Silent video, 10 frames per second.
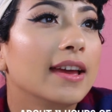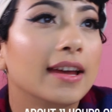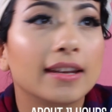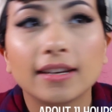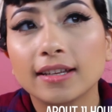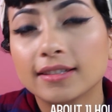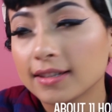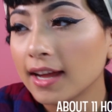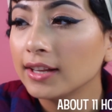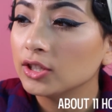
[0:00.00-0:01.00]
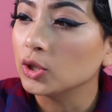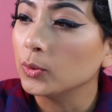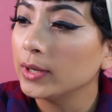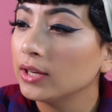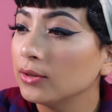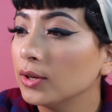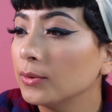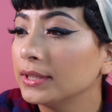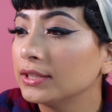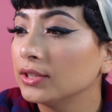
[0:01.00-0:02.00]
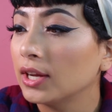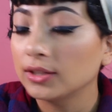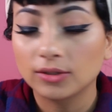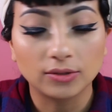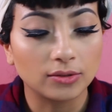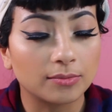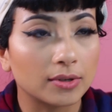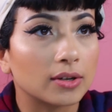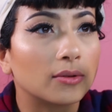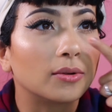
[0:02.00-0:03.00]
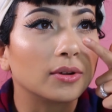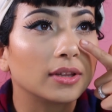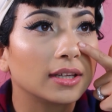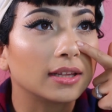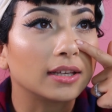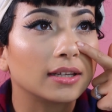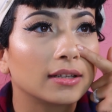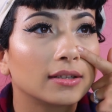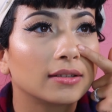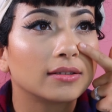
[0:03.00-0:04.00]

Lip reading: and it's kind of dewy, you know, it's not super oily, like